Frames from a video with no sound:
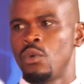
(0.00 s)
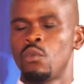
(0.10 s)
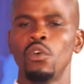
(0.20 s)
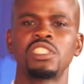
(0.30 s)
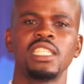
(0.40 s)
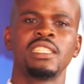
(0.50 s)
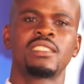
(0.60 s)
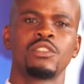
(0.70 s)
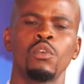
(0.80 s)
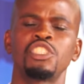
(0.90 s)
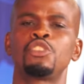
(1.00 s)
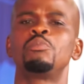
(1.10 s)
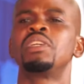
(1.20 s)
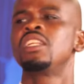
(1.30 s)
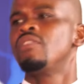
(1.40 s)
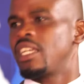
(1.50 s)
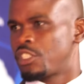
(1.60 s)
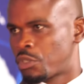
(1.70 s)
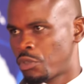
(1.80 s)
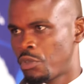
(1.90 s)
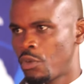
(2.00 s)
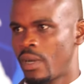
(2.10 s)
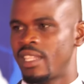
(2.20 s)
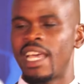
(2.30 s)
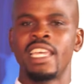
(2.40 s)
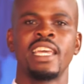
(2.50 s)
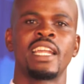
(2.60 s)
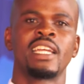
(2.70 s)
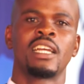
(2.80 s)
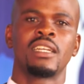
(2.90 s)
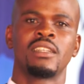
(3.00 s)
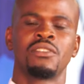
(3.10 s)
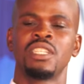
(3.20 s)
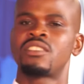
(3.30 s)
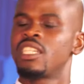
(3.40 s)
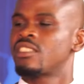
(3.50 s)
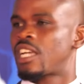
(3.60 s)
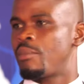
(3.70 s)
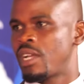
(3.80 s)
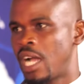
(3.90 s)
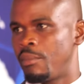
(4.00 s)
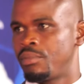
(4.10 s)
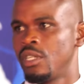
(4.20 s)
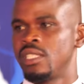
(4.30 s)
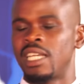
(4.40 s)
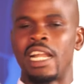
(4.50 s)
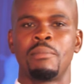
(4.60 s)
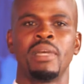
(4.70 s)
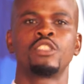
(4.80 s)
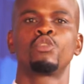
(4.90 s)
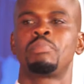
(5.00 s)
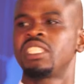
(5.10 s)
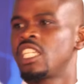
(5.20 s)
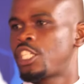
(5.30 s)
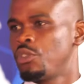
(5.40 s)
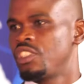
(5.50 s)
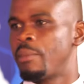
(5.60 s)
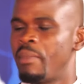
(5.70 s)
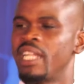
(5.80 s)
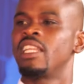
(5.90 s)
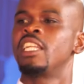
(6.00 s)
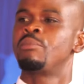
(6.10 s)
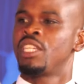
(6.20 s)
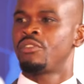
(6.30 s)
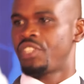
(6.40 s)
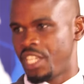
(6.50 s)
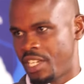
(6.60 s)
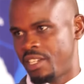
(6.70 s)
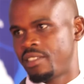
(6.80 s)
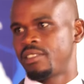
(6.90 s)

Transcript: What should believers do when they are hearing these things coming up that are meant to persecute the men that they believe in?